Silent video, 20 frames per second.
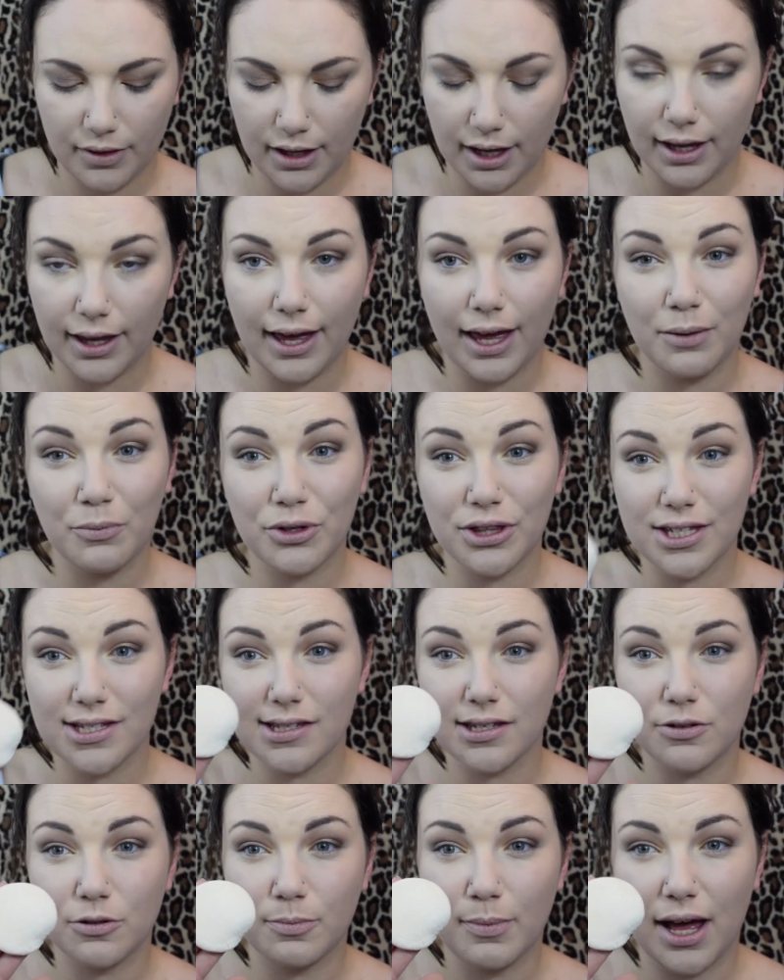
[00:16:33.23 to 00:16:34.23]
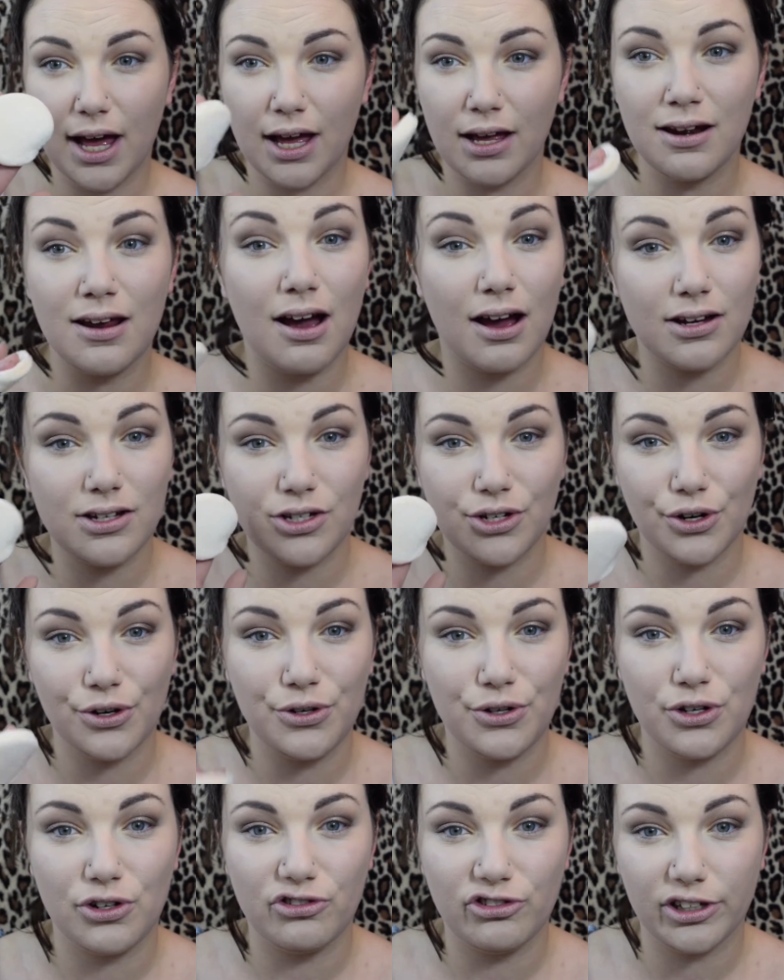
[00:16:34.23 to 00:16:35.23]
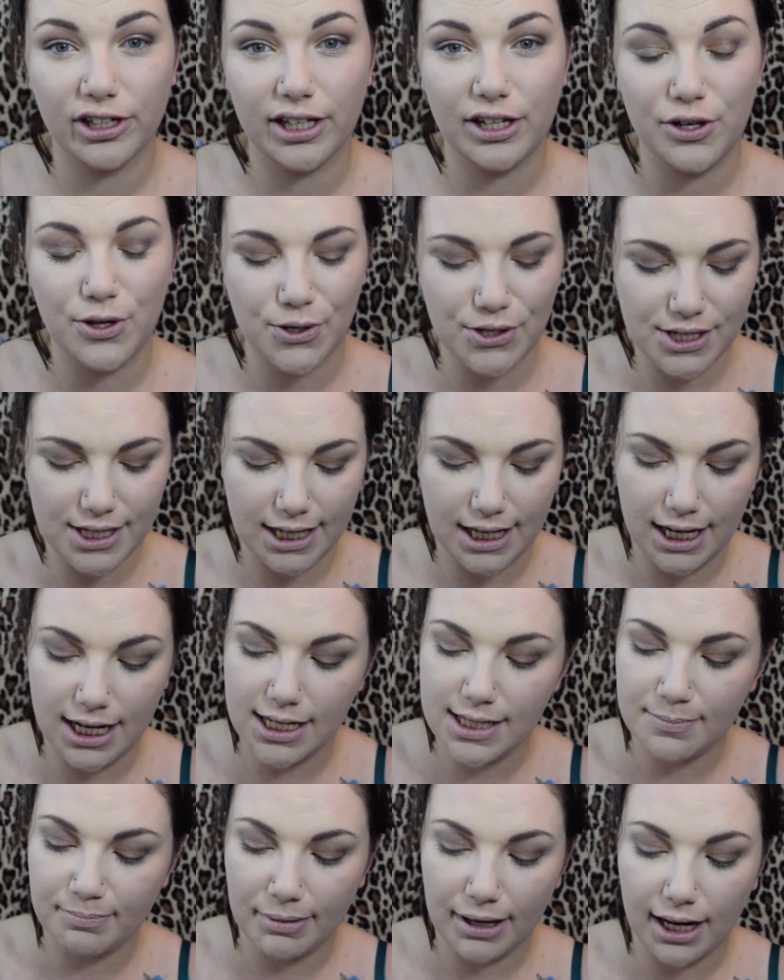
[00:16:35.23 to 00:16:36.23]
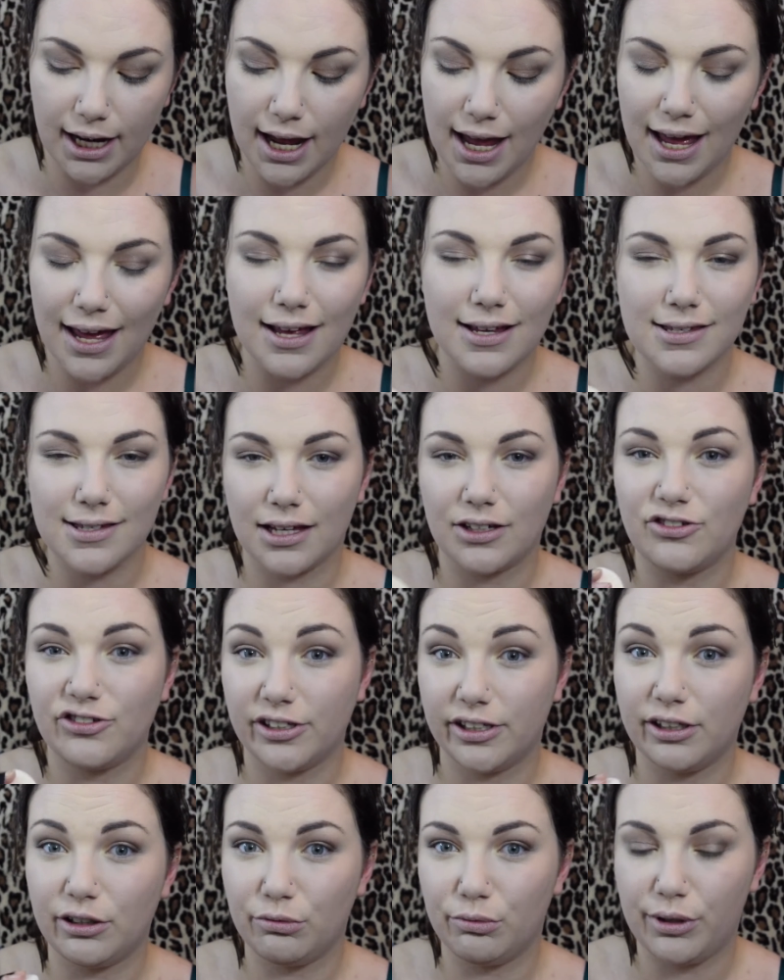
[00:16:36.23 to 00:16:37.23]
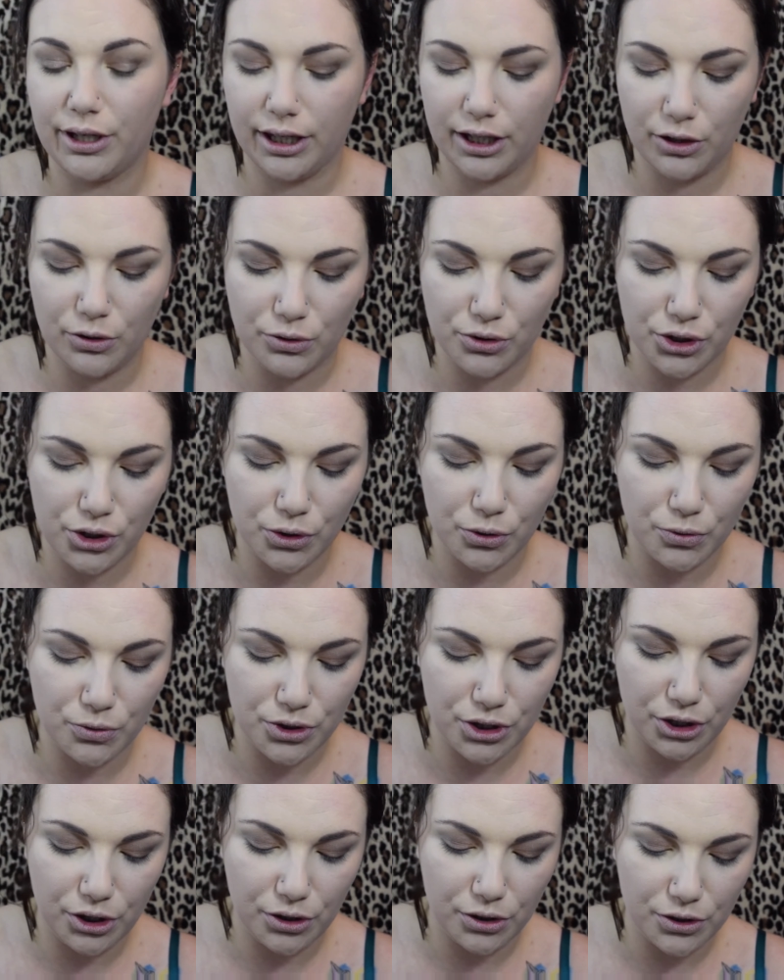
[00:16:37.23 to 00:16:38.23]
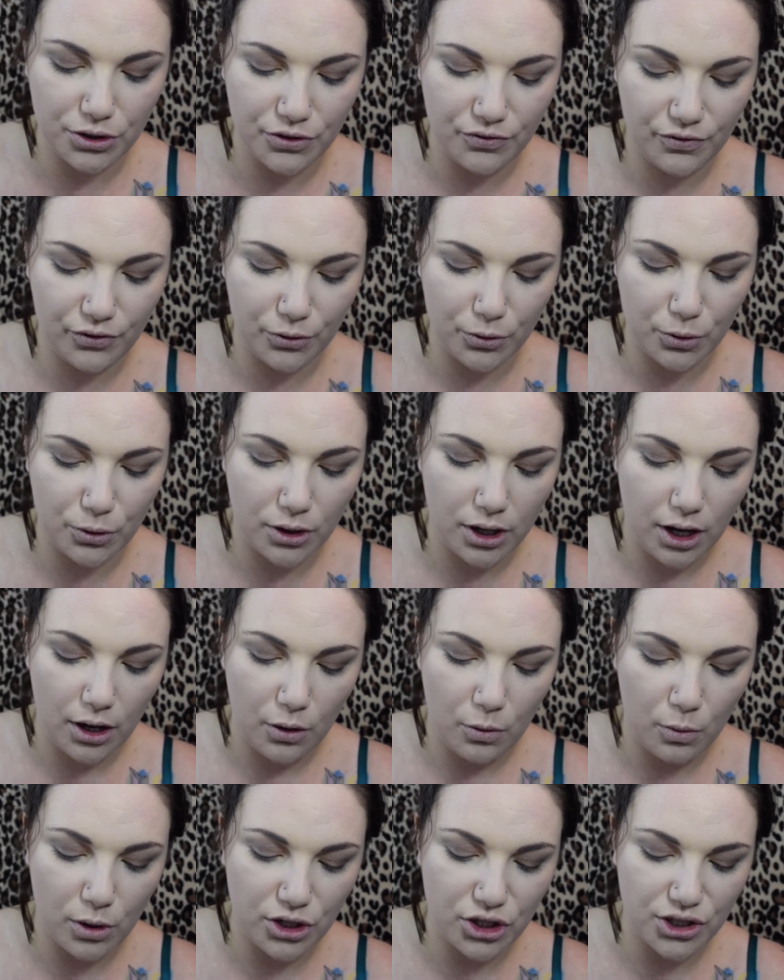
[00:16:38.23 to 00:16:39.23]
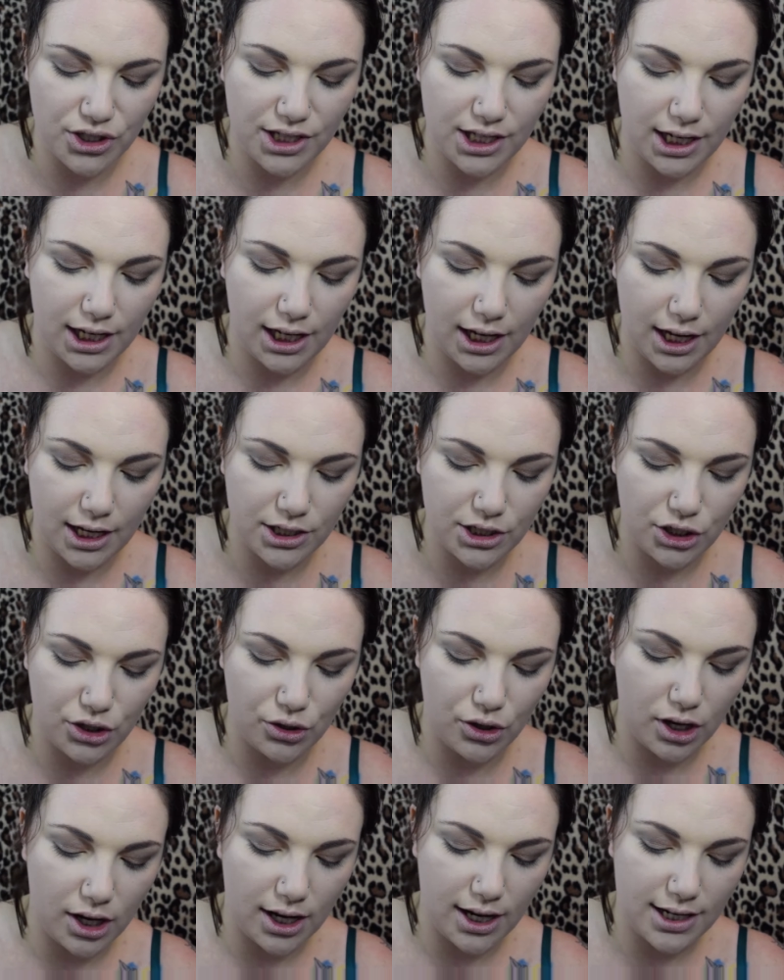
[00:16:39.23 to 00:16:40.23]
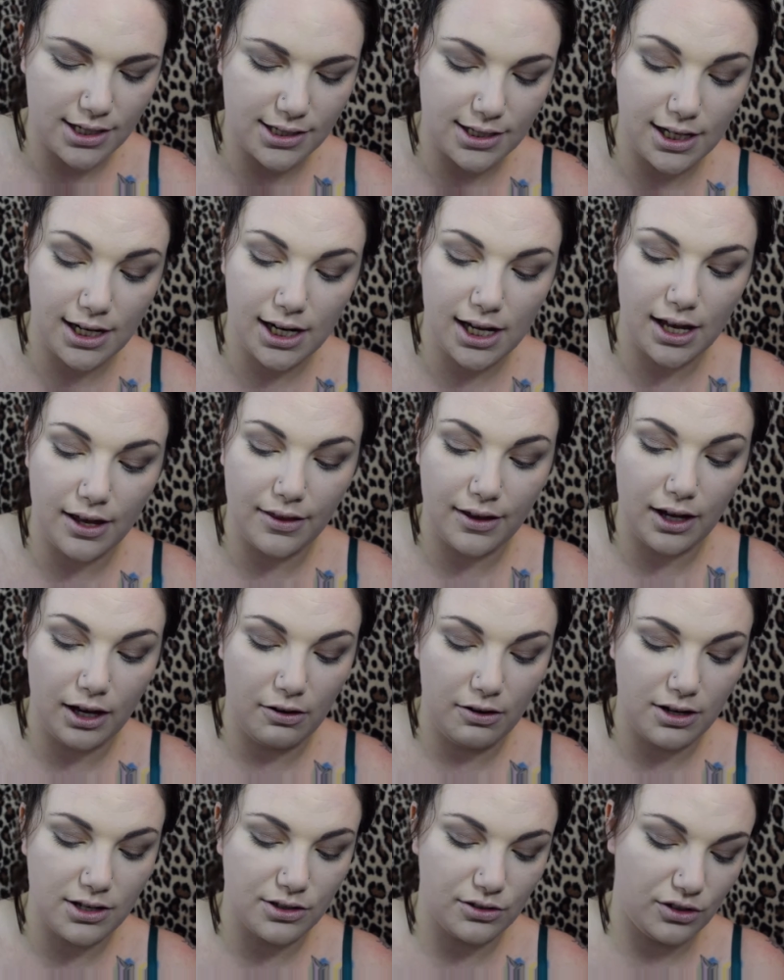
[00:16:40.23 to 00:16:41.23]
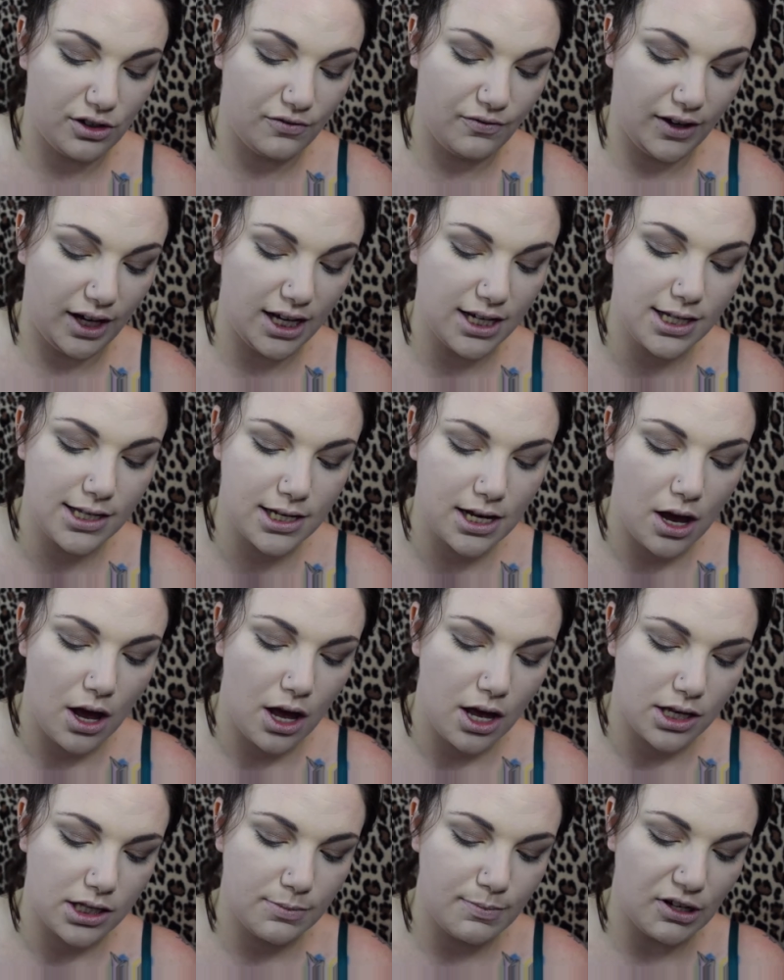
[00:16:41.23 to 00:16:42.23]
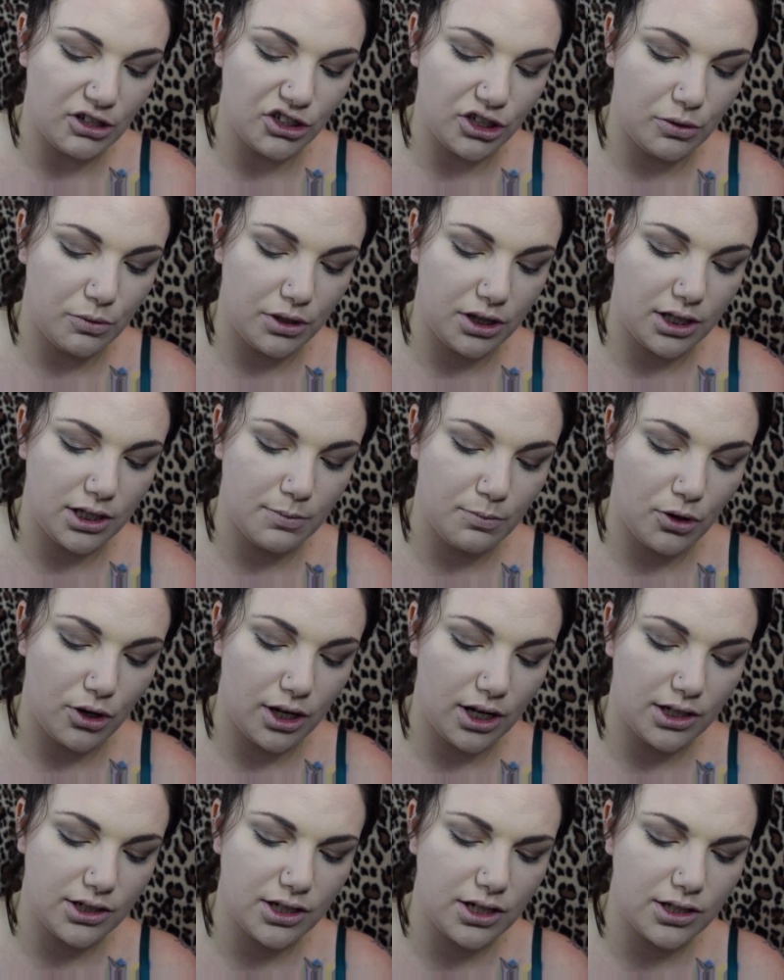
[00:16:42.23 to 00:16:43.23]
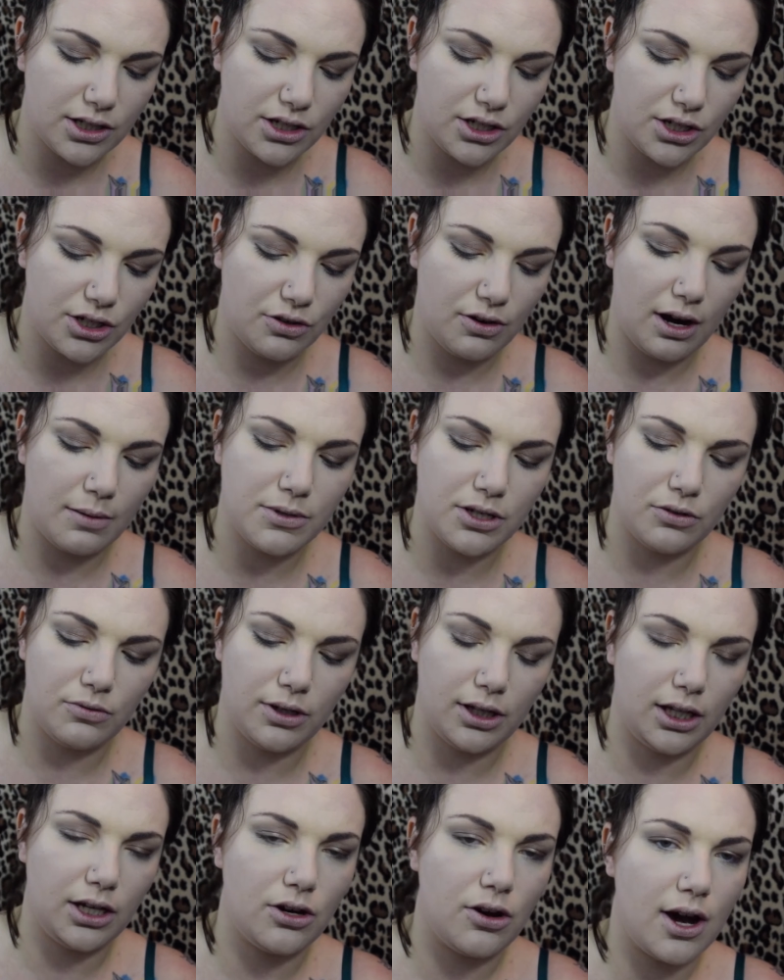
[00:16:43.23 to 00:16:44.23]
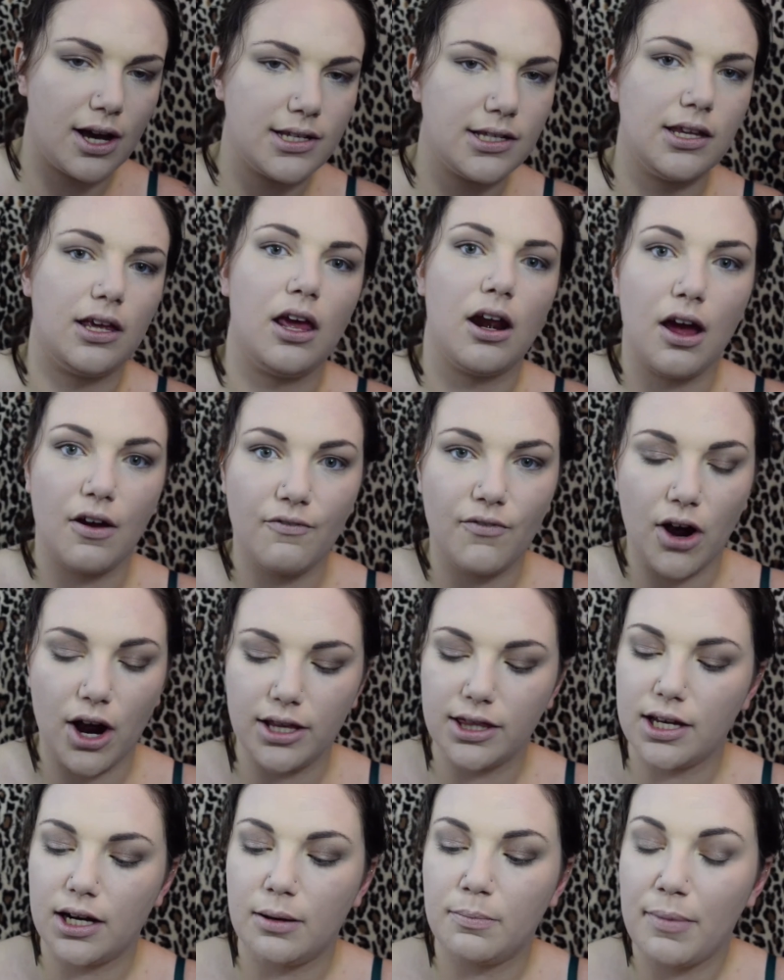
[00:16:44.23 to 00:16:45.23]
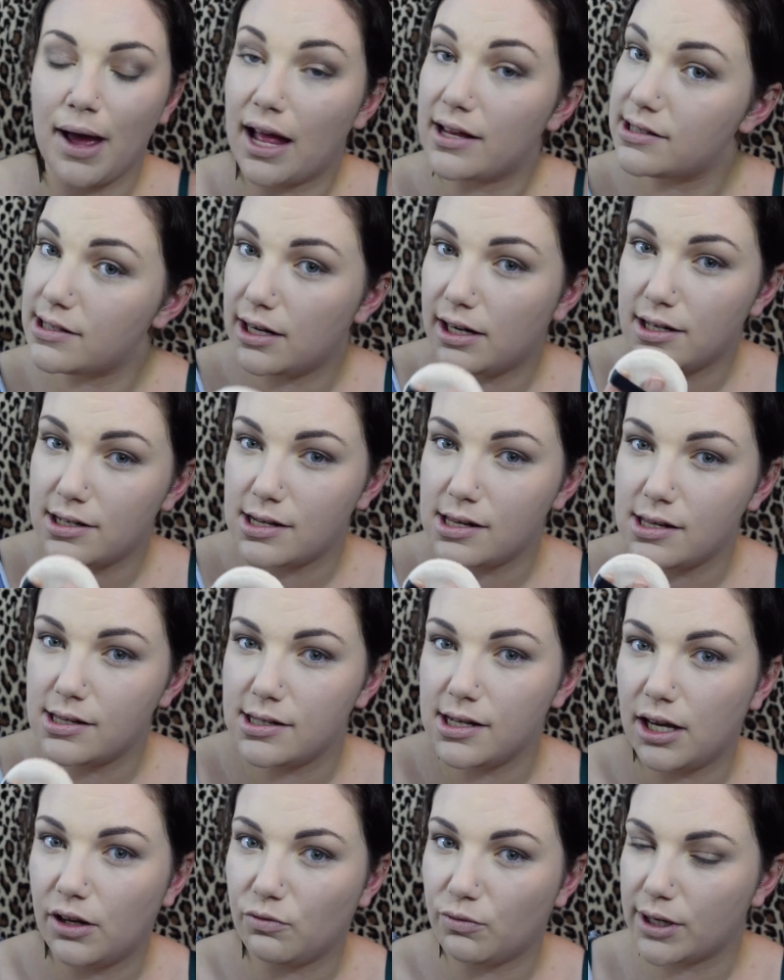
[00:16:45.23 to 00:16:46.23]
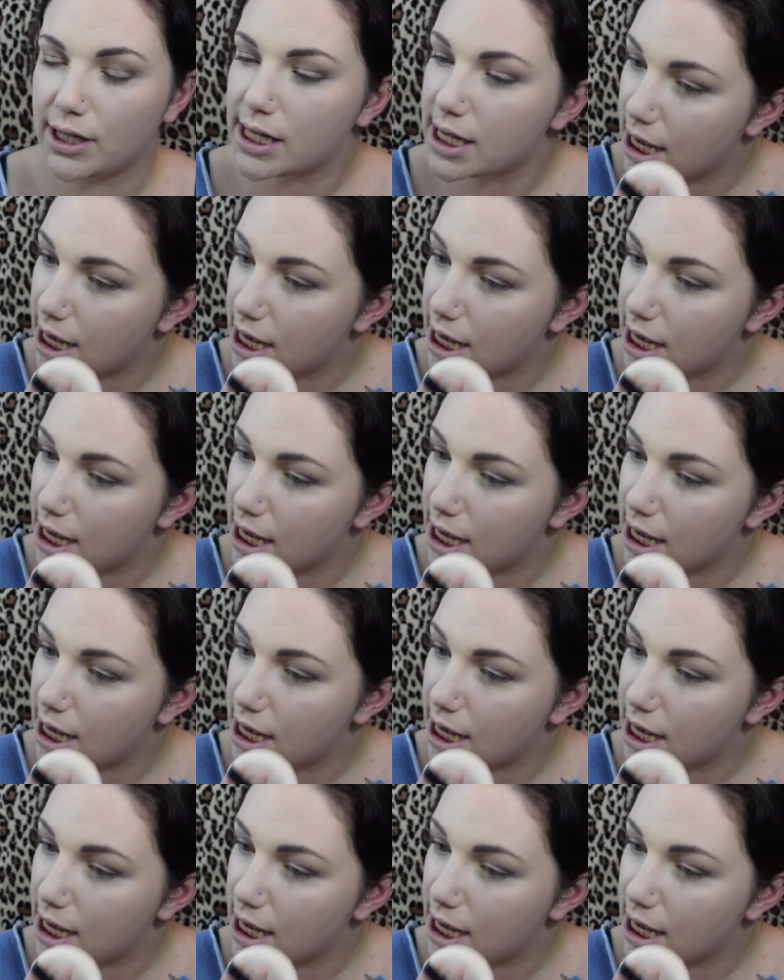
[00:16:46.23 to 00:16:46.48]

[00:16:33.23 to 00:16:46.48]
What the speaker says: It came with this little pad. I don't usually use these, but it's actually a really good tool to use for when you're setting under your eyes and any other areas on your face, especially with this product, because it just grabs it really nicely, and I find that it pats it into the skin really